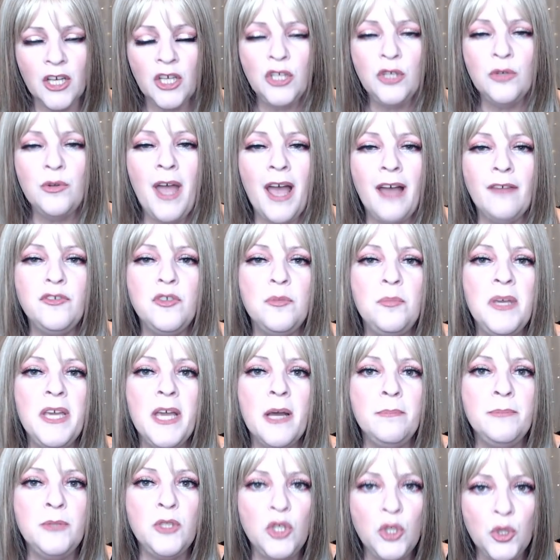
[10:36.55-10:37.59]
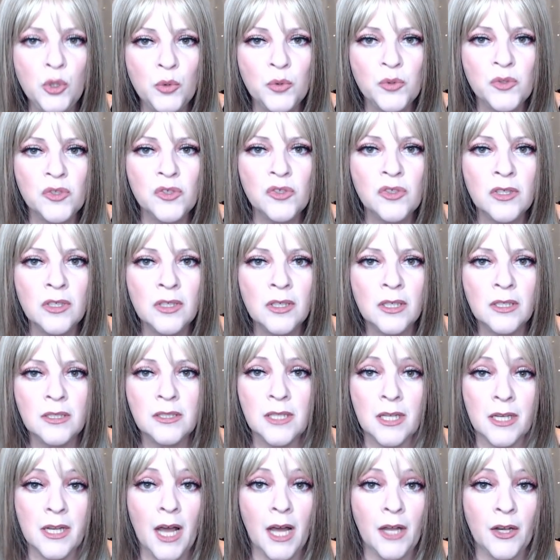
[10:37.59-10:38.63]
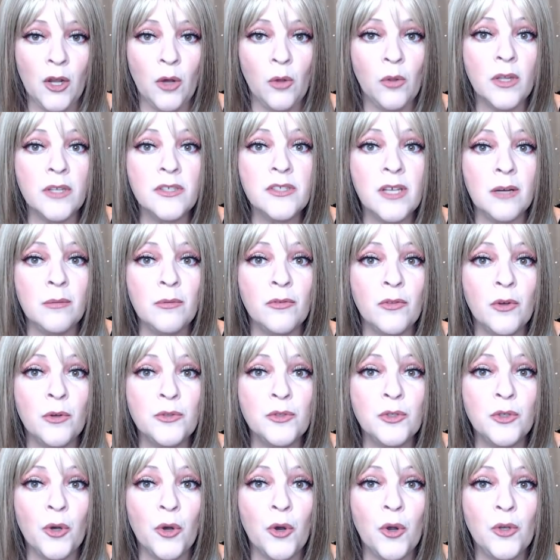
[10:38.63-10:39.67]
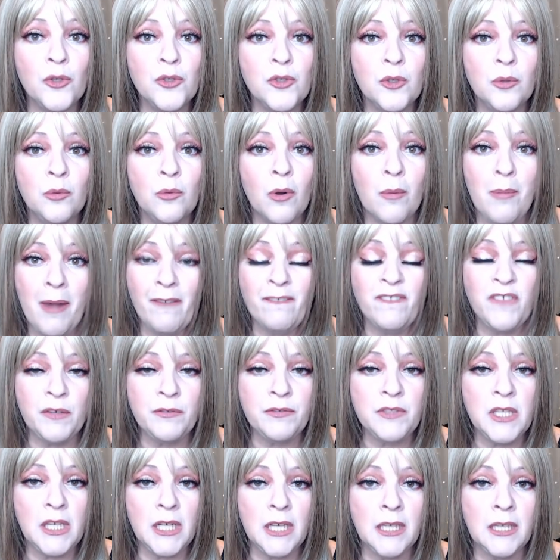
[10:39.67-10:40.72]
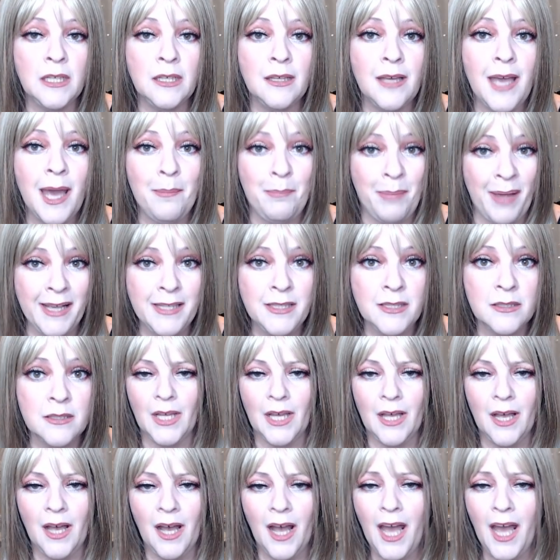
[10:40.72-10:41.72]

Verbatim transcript: You'd have to be obtuse to not know that some of those girls were about 15 at best.